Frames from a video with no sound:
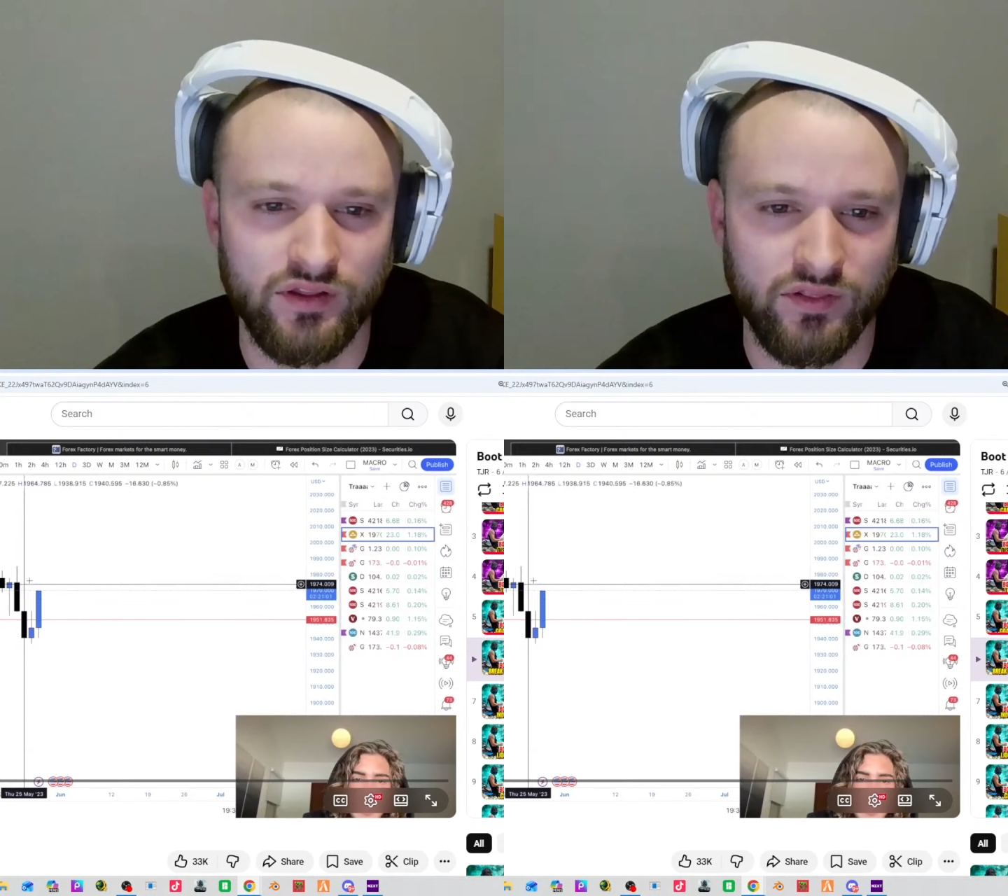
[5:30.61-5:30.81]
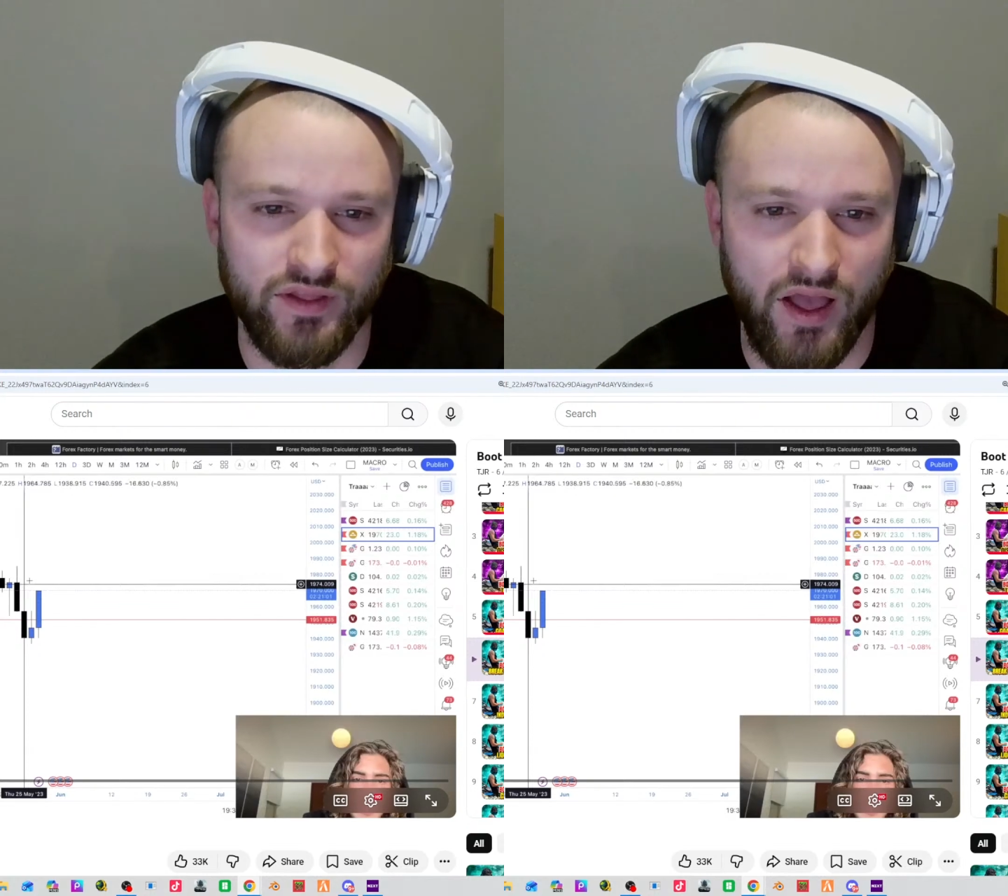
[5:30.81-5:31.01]

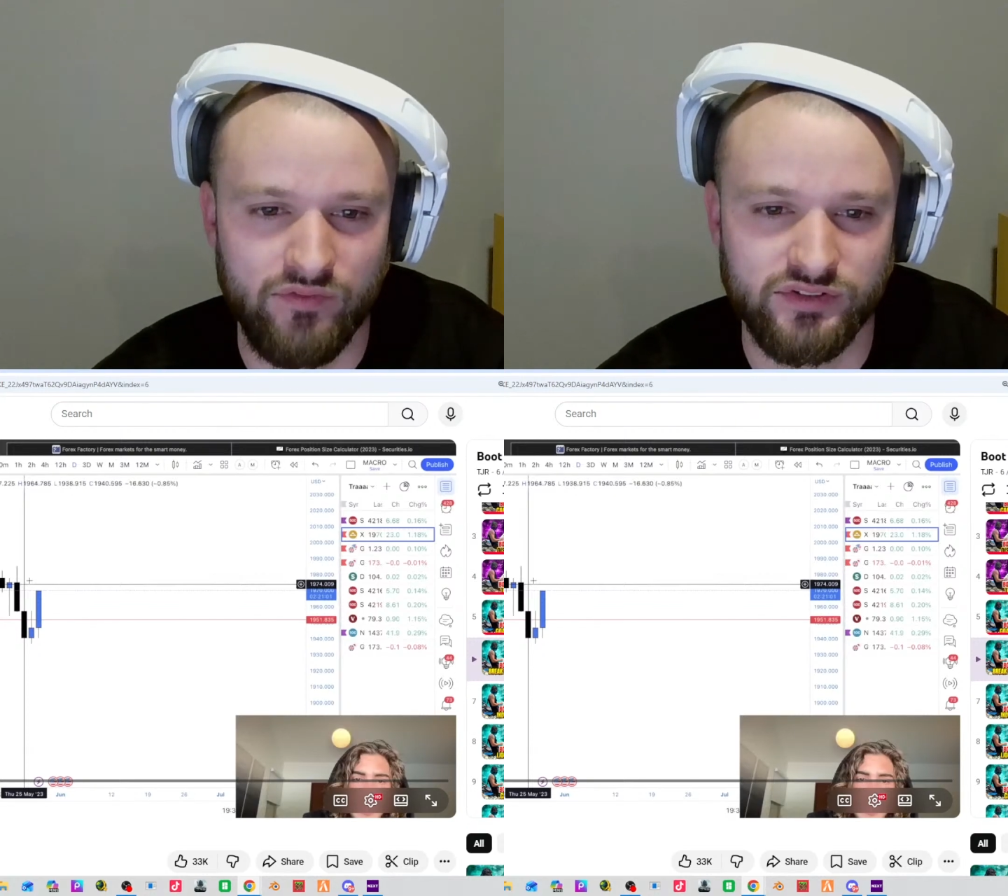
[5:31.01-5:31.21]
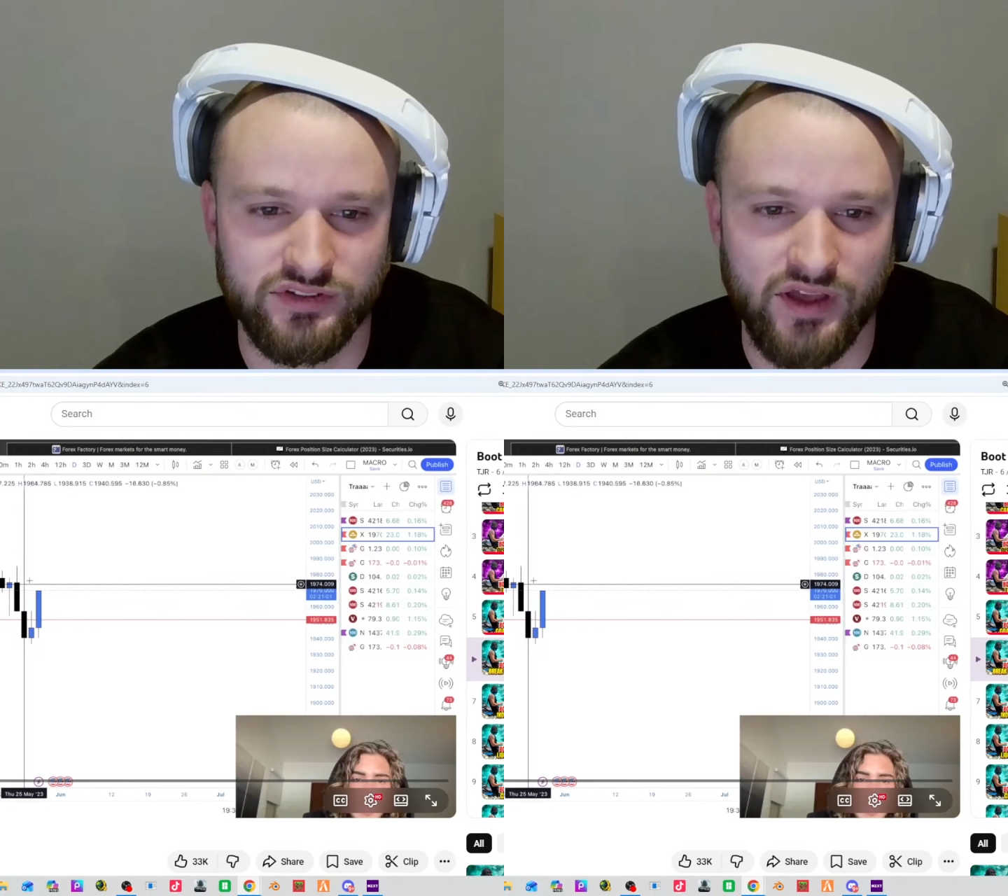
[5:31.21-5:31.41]
Like,
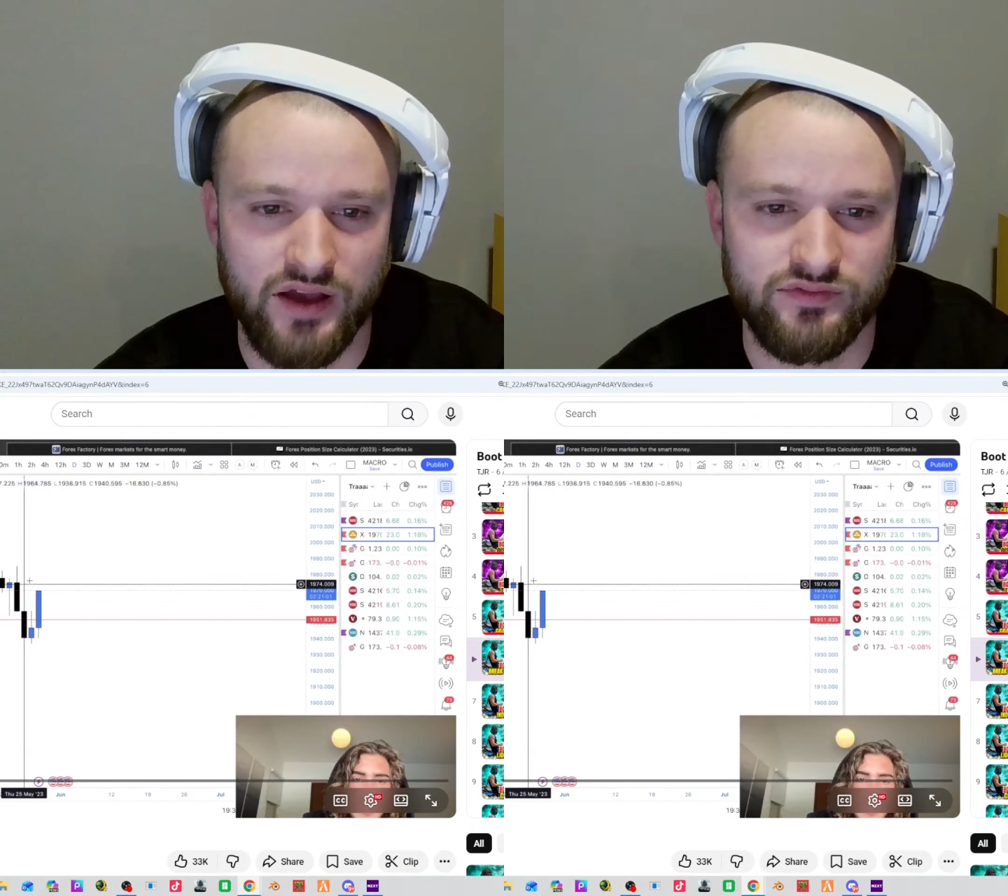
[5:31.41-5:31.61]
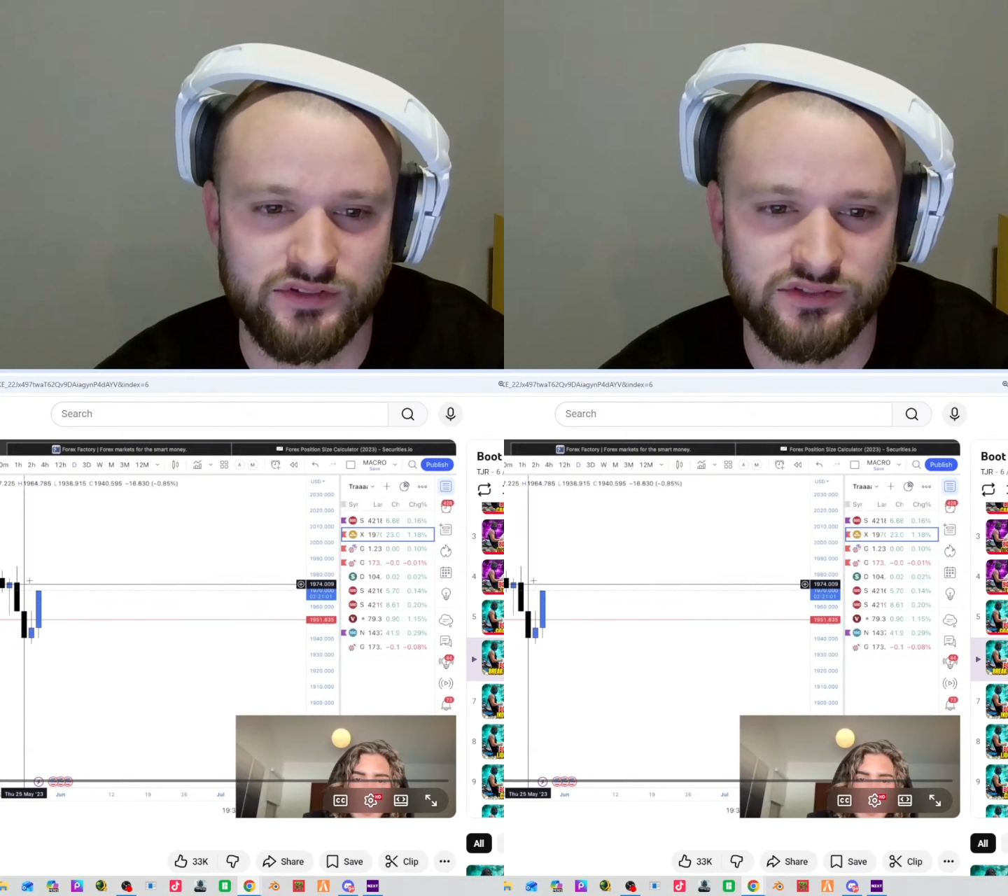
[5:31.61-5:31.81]
obviously,
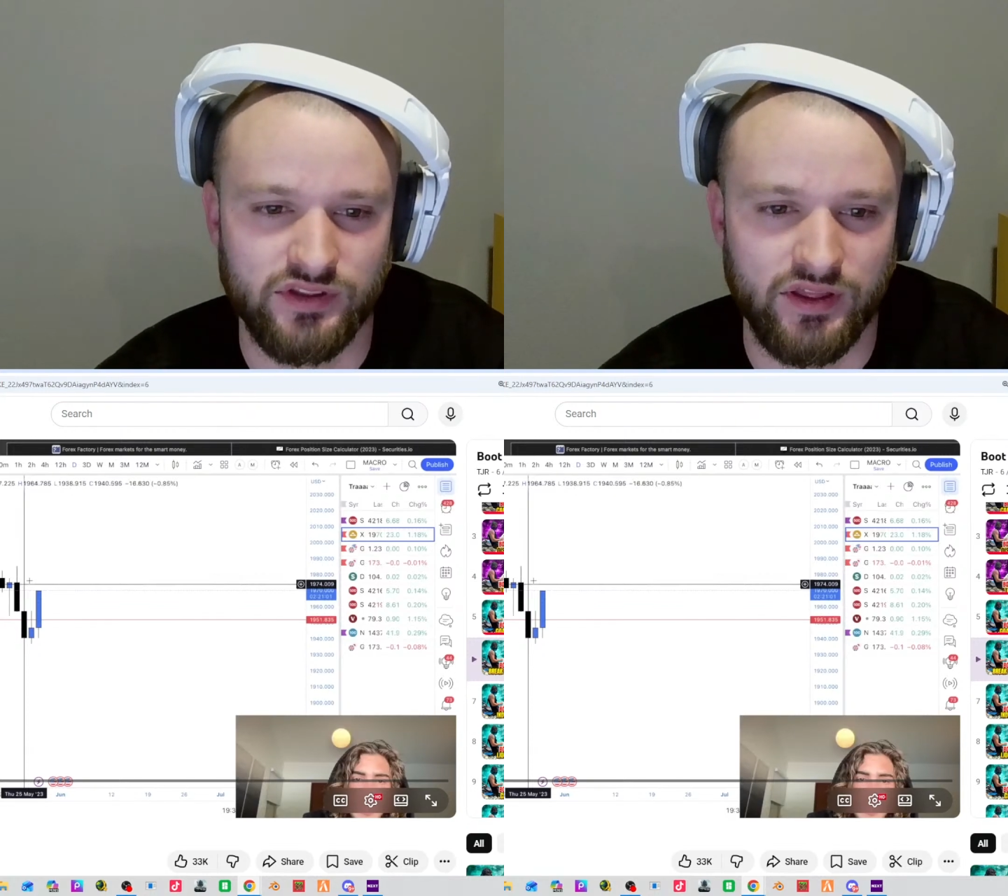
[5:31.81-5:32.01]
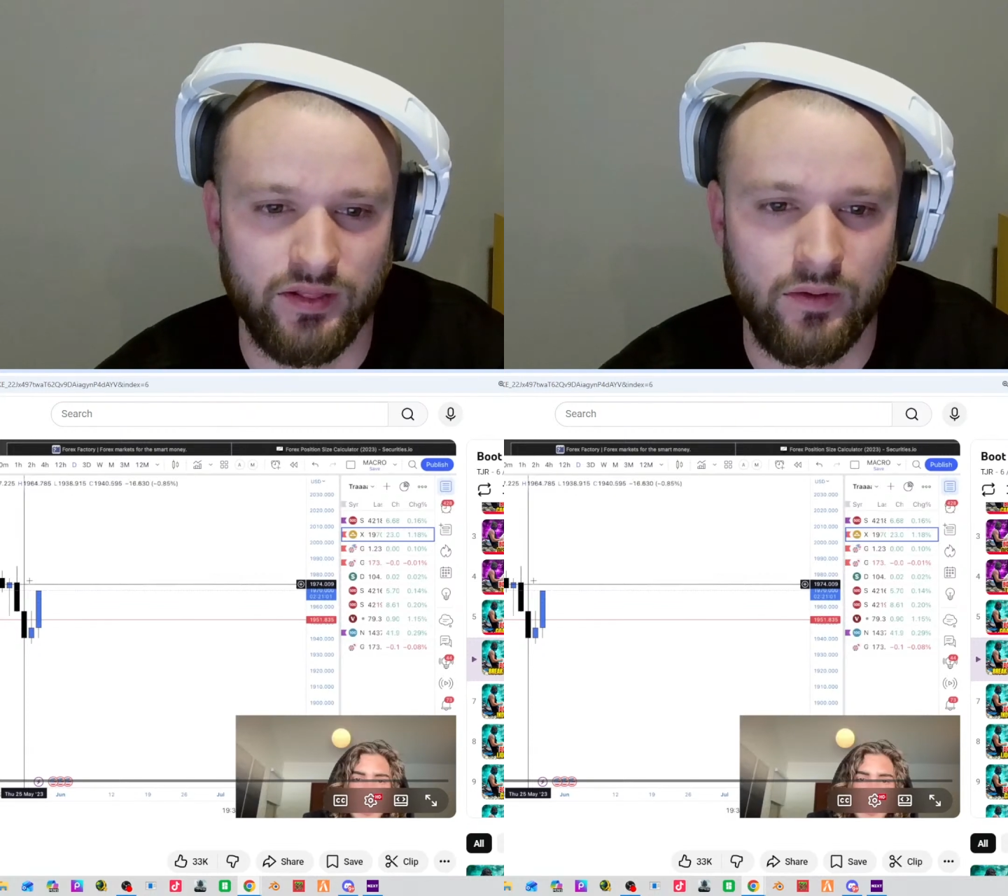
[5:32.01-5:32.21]
obvious,
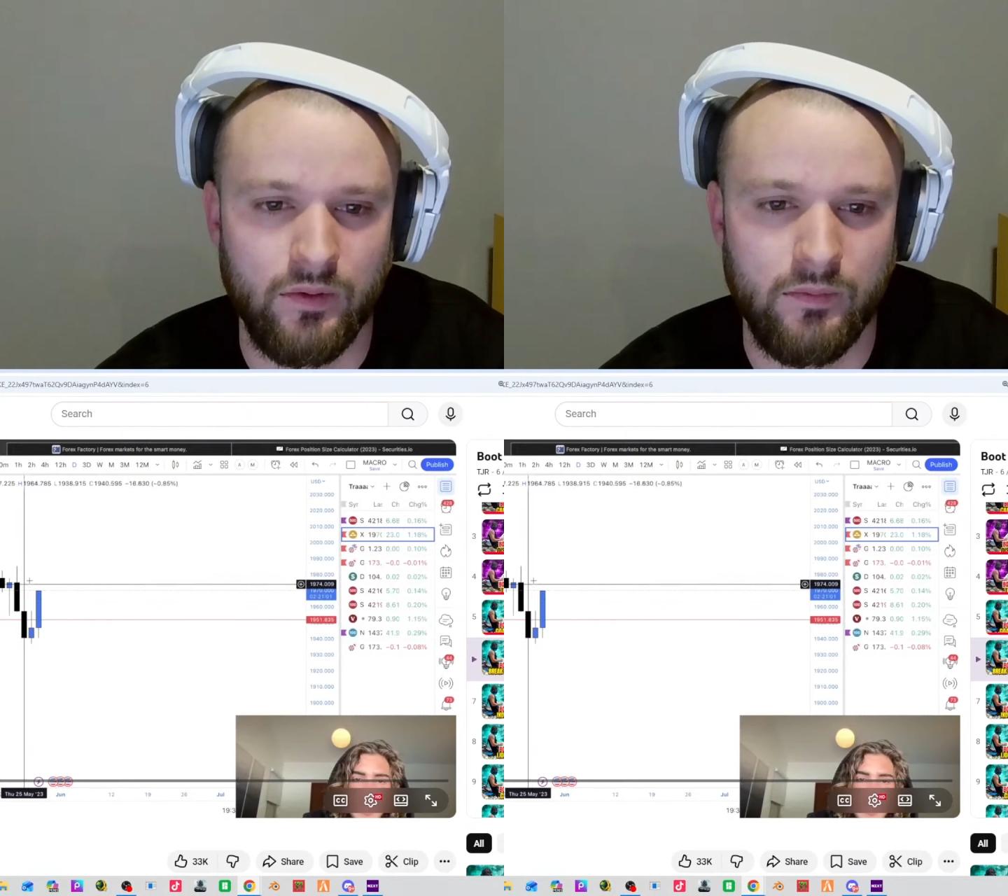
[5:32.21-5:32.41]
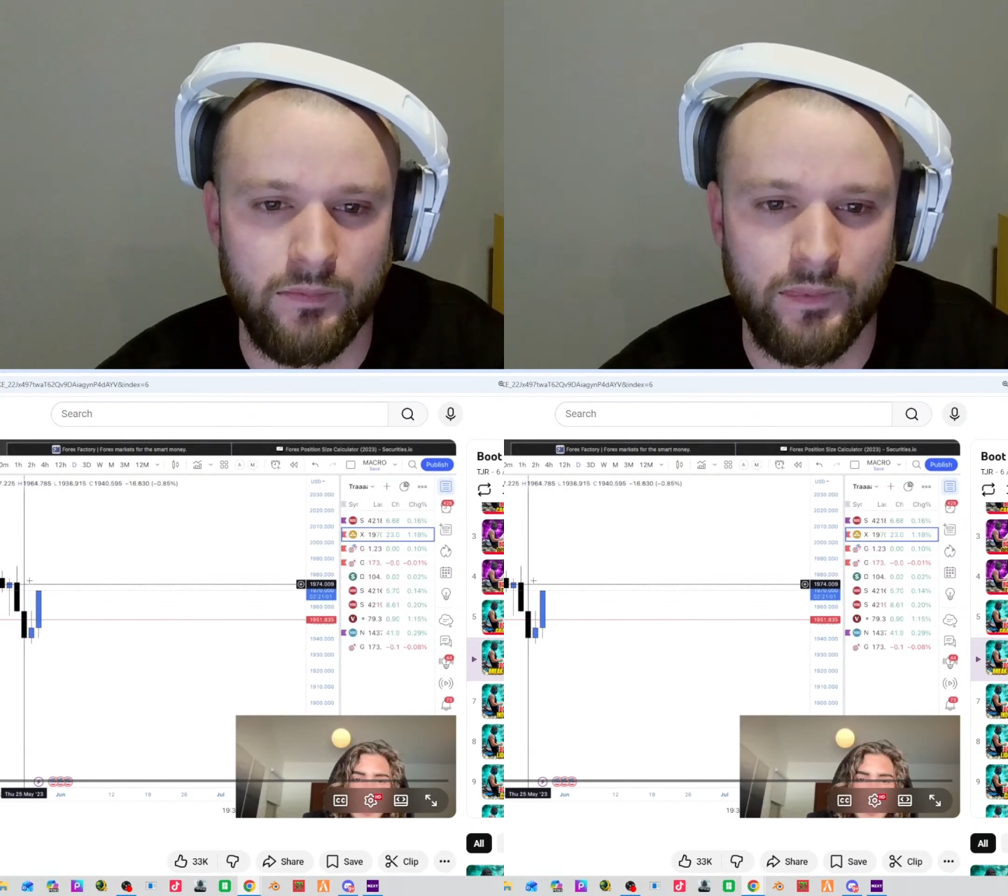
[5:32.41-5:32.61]
like, low.